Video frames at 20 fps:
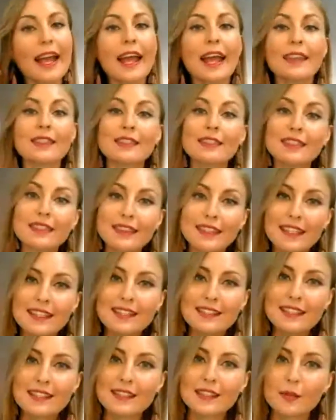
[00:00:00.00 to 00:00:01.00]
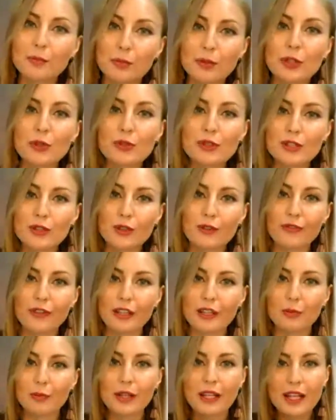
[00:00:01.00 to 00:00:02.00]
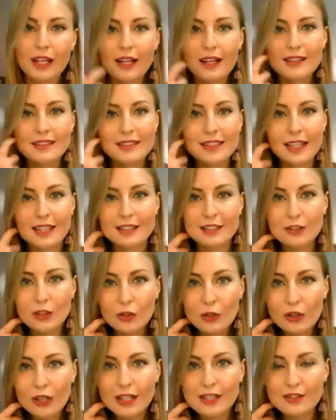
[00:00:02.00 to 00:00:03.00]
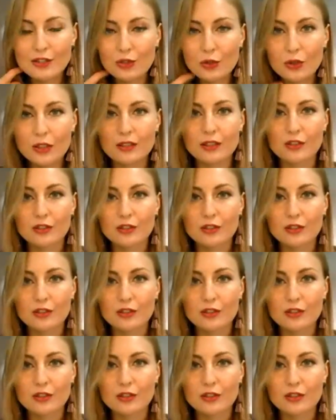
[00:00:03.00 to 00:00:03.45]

And this is the beauty of it, because as long as you are